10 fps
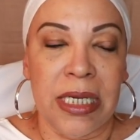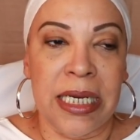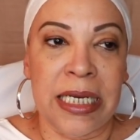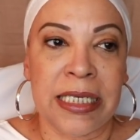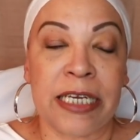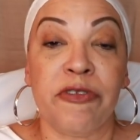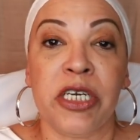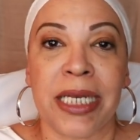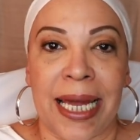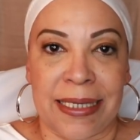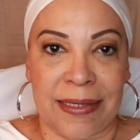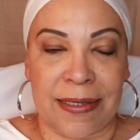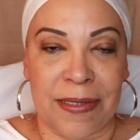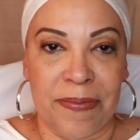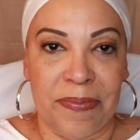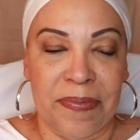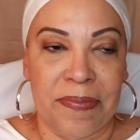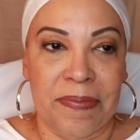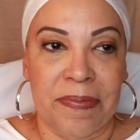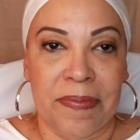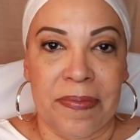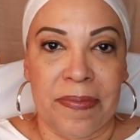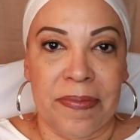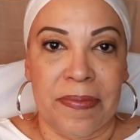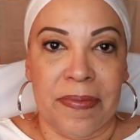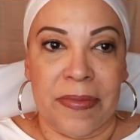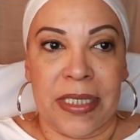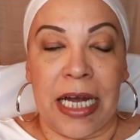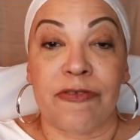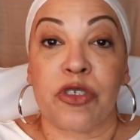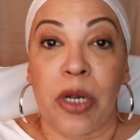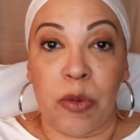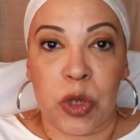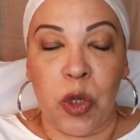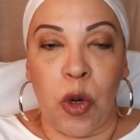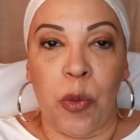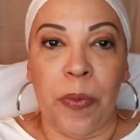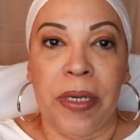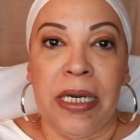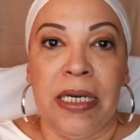And I realized after I was home